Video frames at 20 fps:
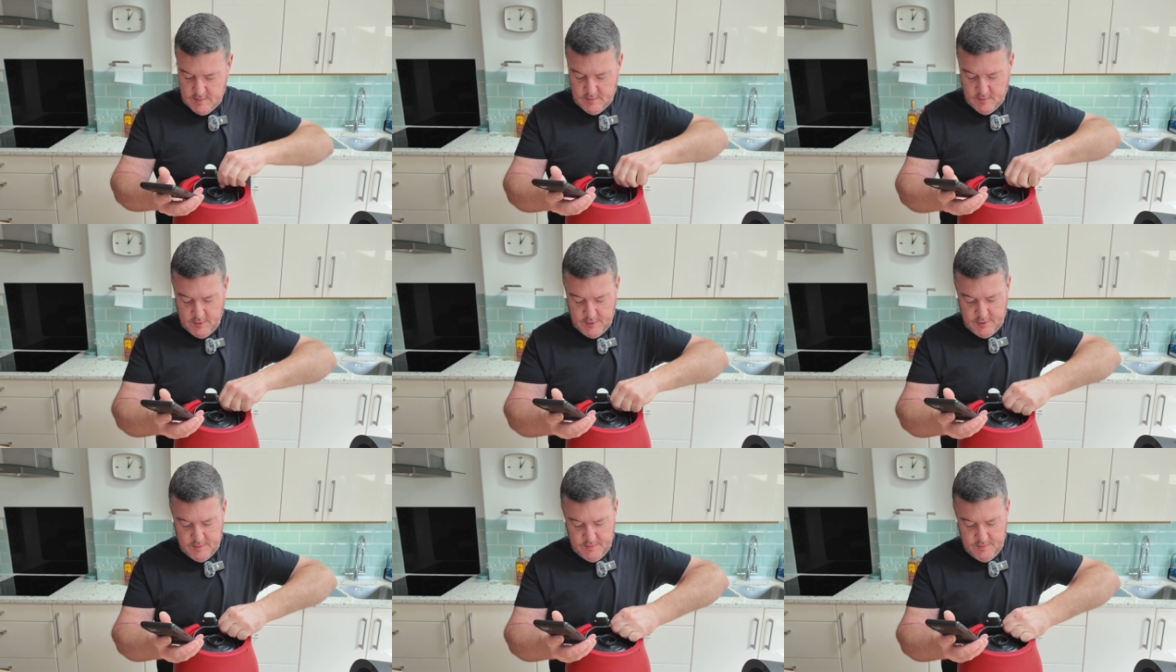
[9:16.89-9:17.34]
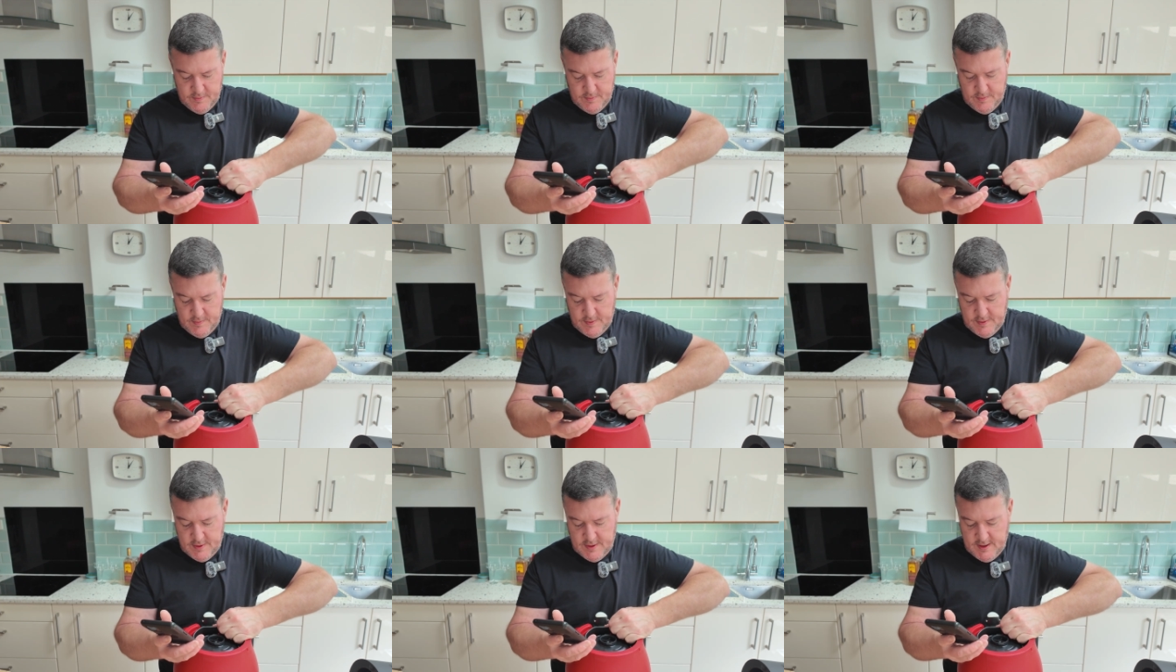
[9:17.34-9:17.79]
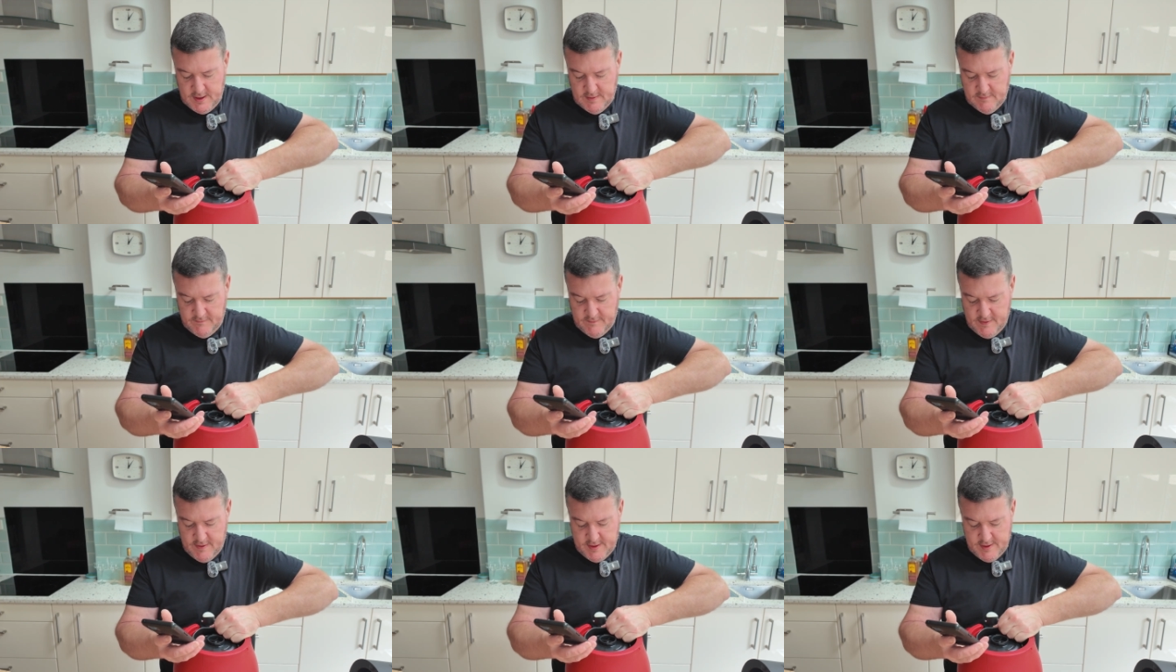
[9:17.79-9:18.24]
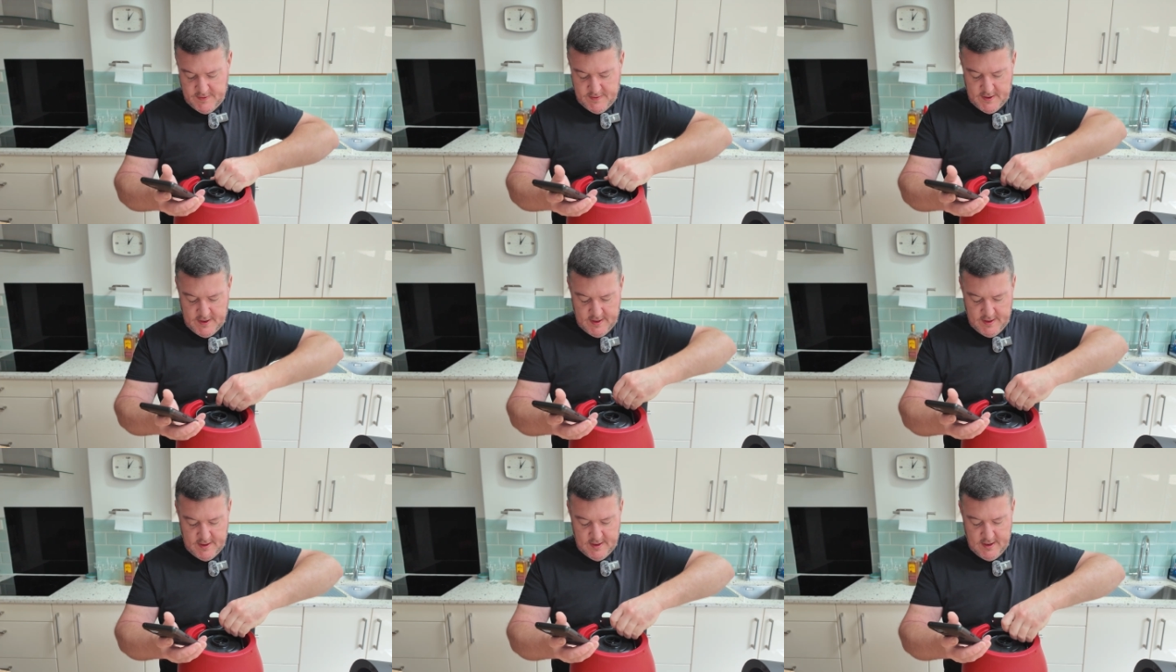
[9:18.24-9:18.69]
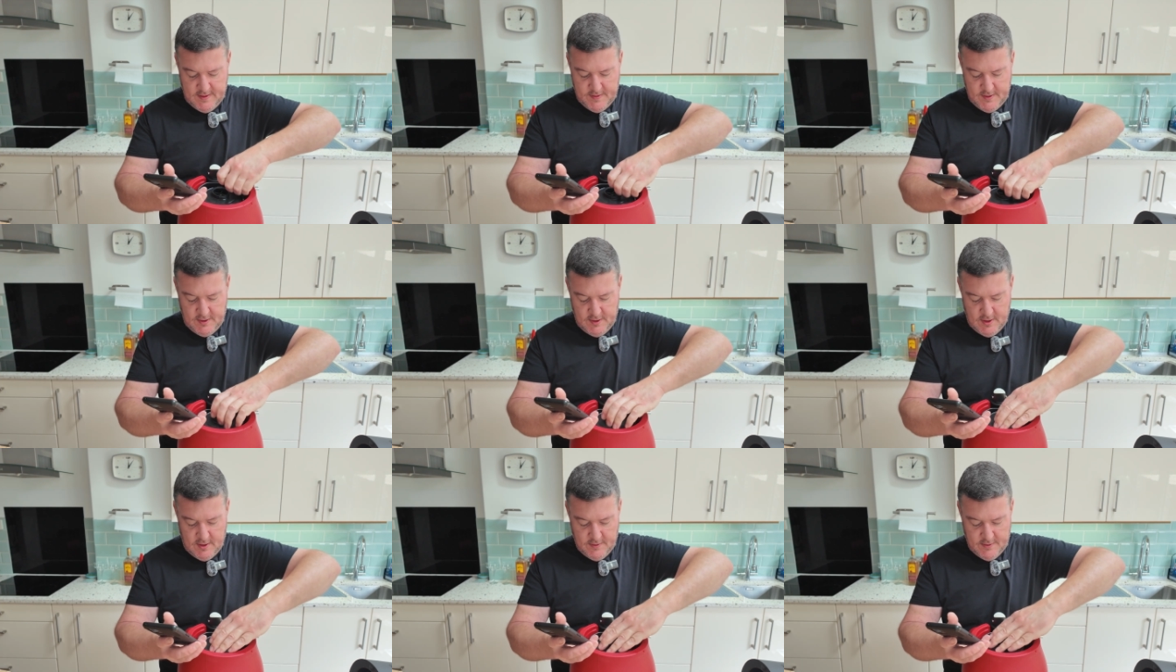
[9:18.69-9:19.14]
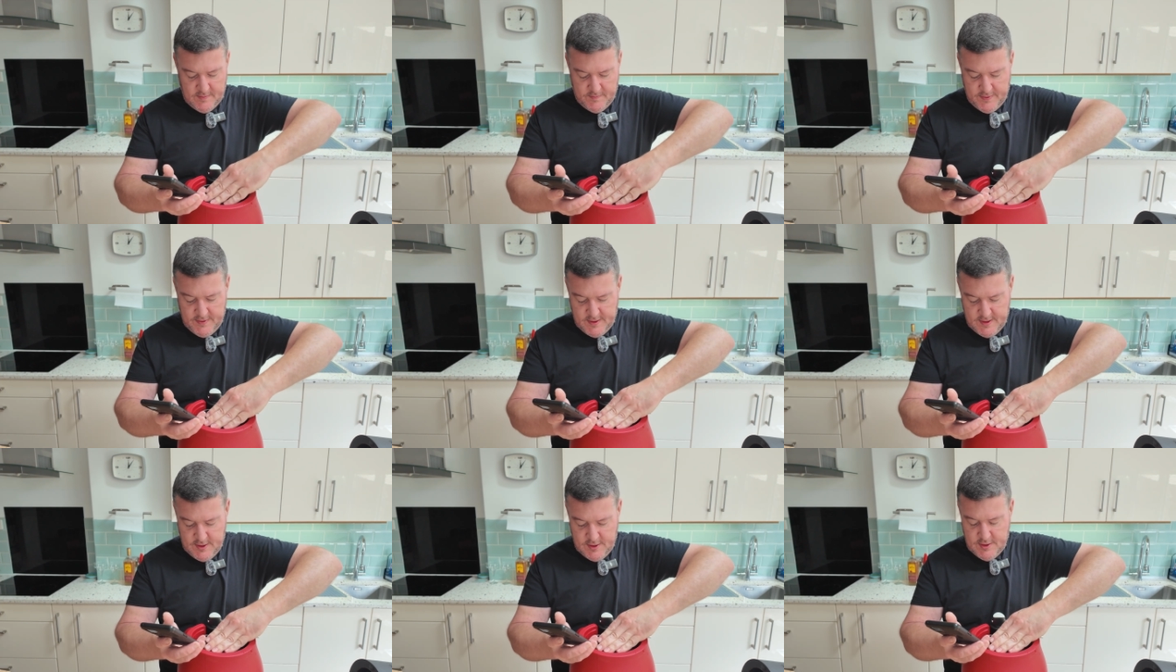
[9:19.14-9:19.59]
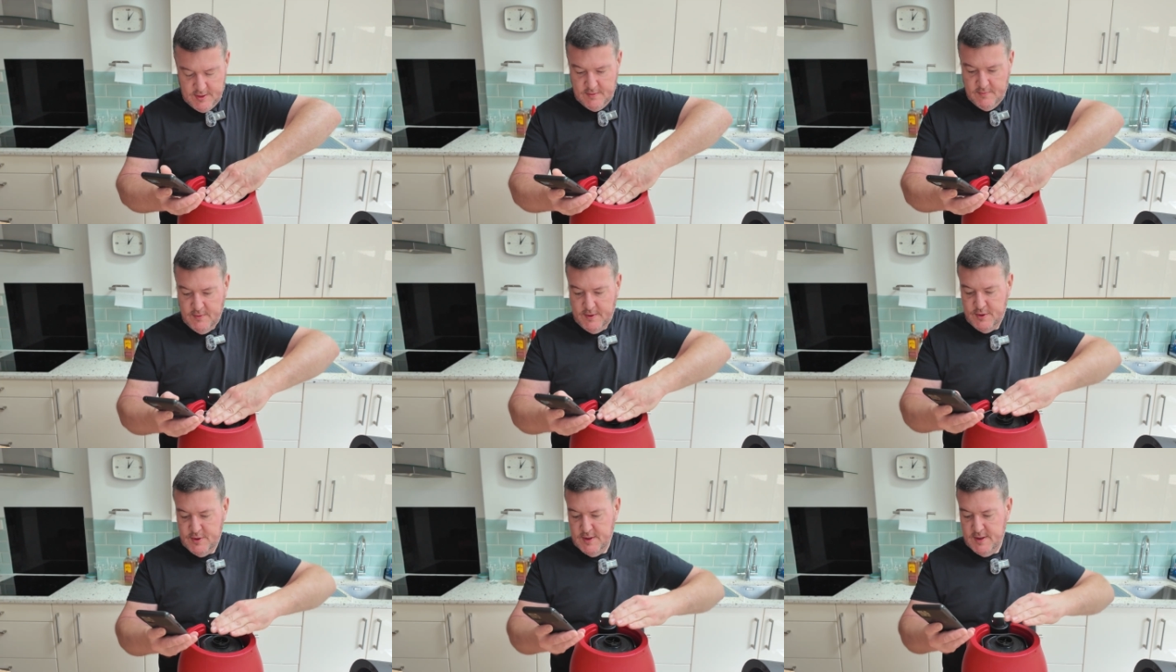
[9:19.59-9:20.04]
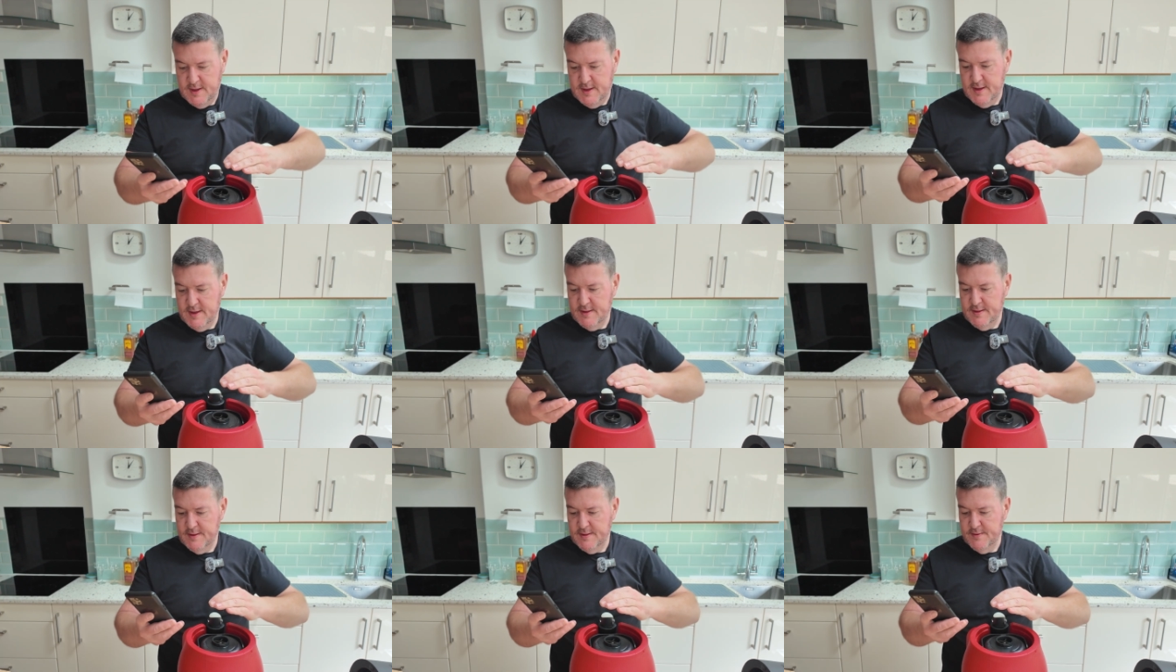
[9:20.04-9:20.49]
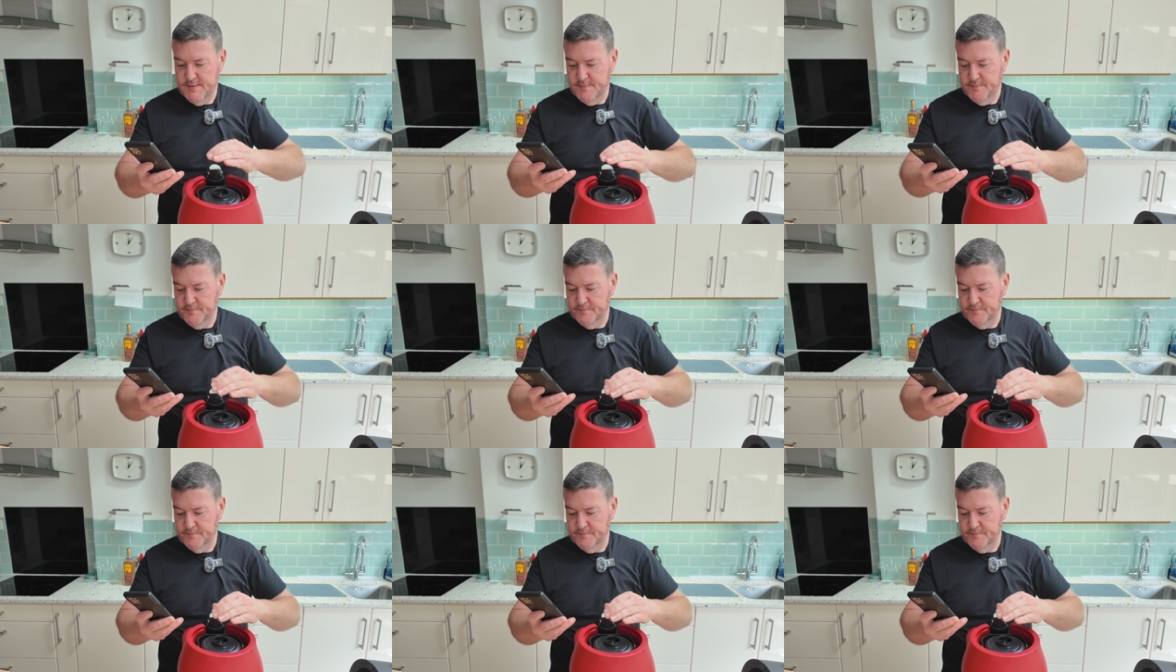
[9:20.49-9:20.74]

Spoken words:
which signifies that it's in the locked position, which it is.